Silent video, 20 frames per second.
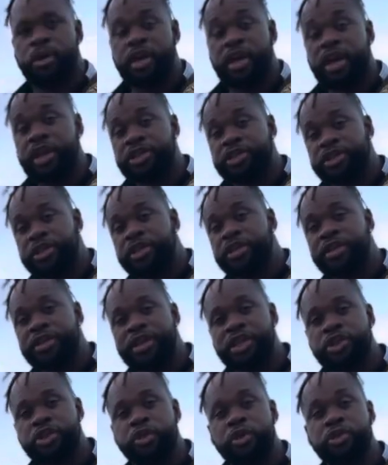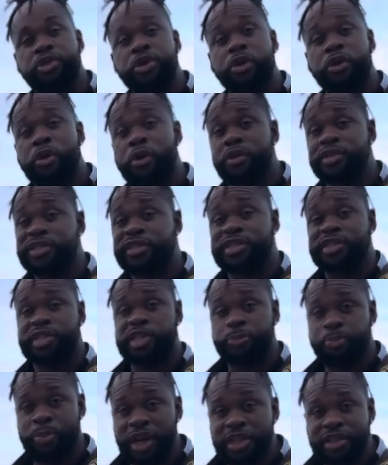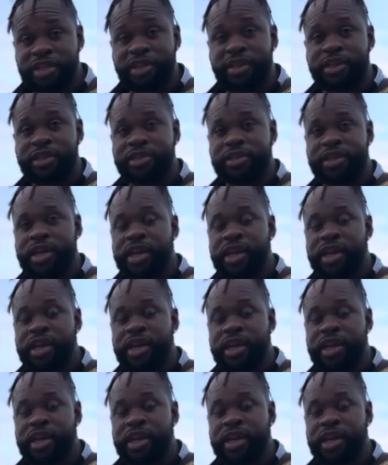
And it's a good thing Georgio Lawrence is a specialist